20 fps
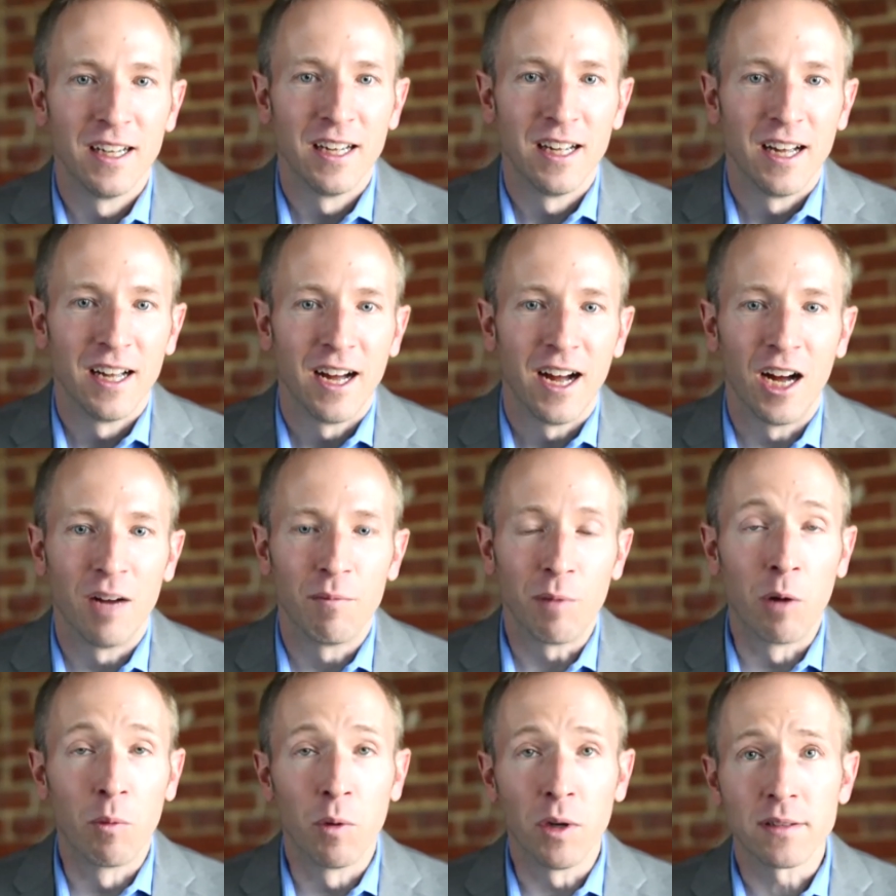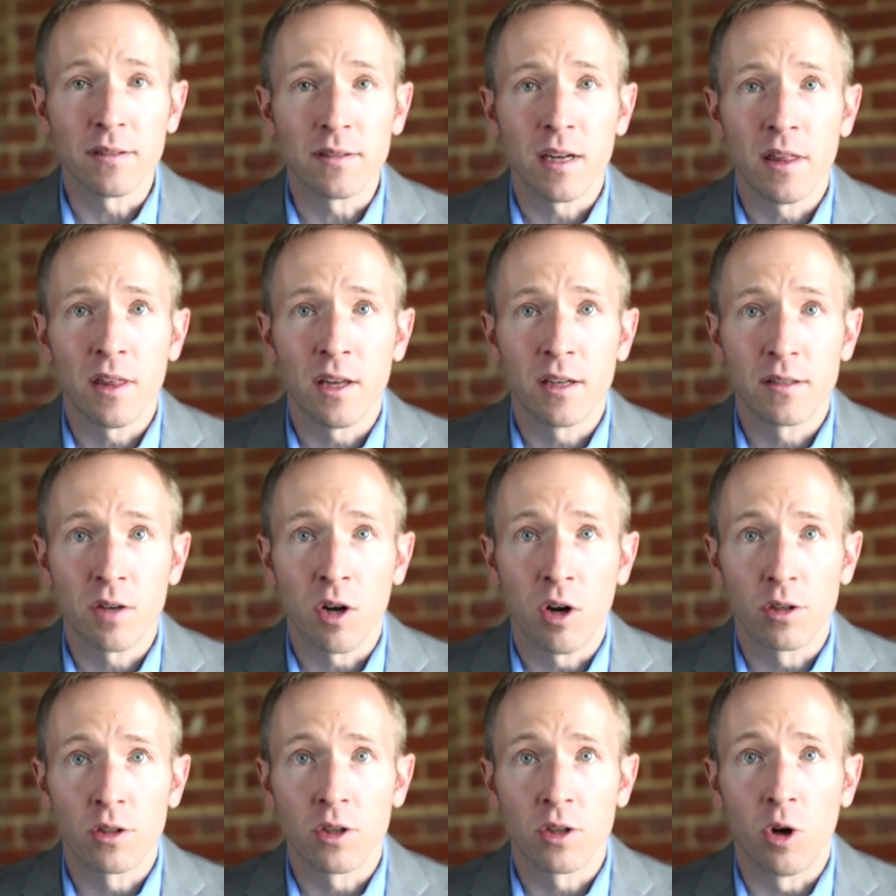I will say that
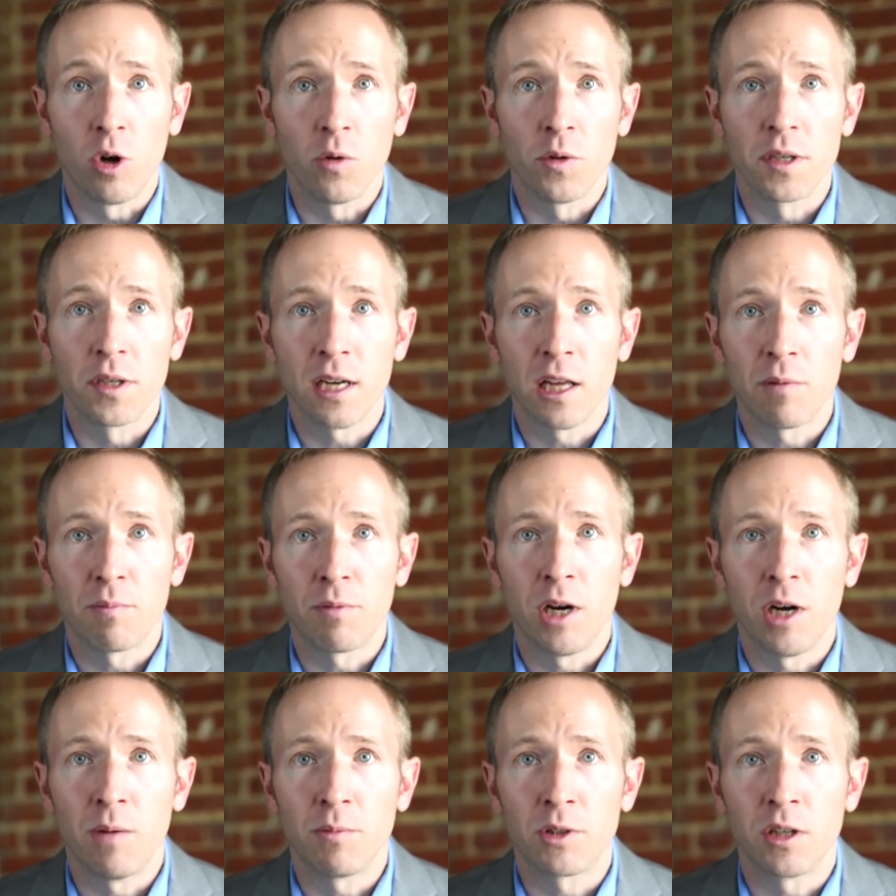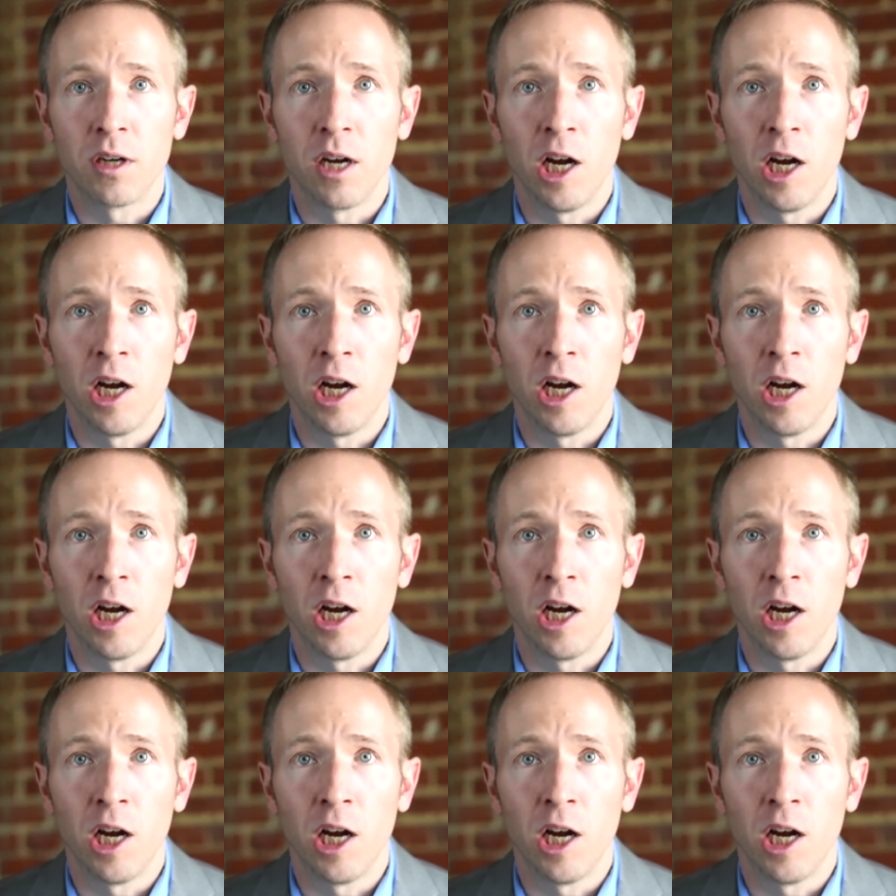to hold the teleprompter up,